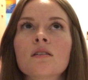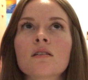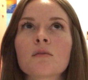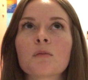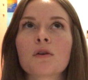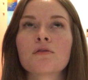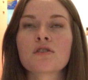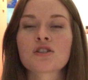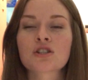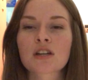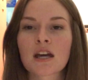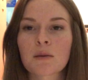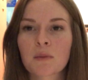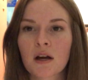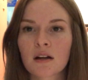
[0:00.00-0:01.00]
my vision
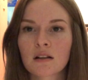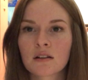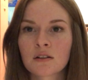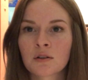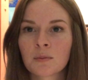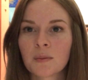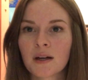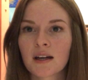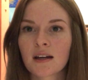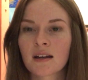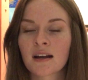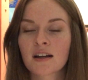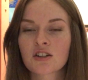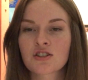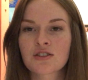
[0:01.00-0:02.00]
came back a little bit, and
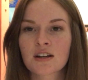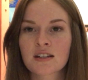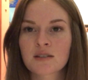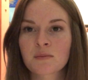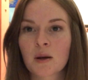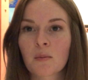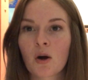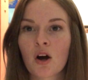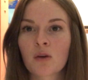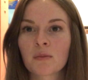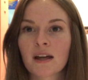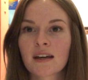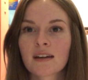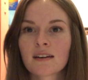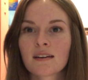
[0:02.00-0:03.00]
I just texted my mom
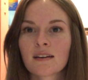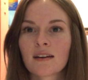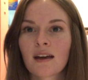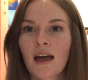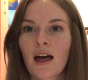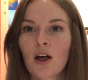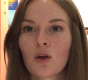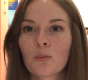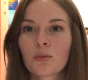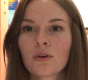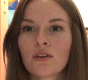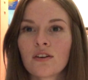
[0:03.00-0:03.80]
like, help.